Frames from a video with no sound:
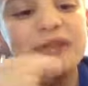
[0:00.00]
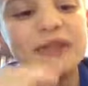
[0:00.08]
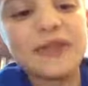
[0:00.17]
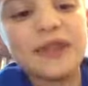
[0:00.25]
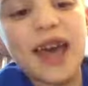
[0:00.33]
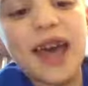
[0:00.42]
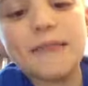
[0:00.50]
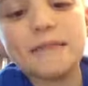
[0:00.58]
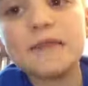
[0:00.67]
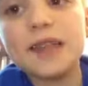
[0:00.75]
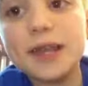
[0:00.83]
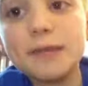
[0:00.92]
Do that,
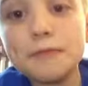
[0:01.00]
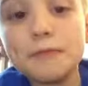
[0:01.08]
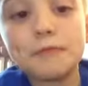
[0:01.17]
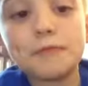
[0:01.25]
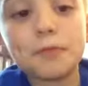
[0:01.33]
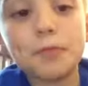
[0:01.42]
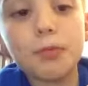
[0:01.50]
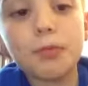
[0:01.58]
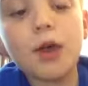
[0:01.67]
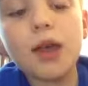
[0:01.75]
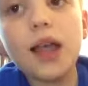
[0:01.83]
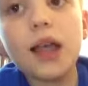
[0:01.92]
then,
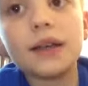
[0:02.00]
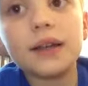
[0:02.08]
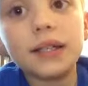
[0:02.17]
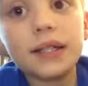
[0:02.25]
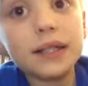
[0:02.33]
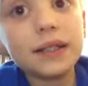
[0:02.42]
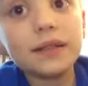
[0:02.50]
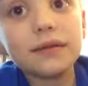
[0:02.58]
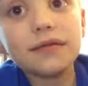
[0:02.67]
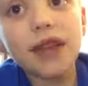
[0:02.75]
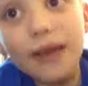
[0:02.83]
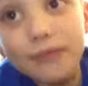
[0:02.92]
voila,
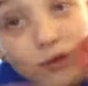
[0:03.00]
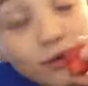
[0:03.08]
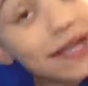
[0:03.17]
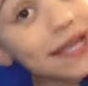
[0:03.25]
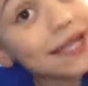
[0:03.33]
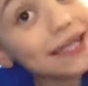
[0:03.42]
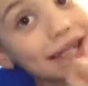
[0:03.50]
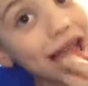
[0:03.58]
time to eat.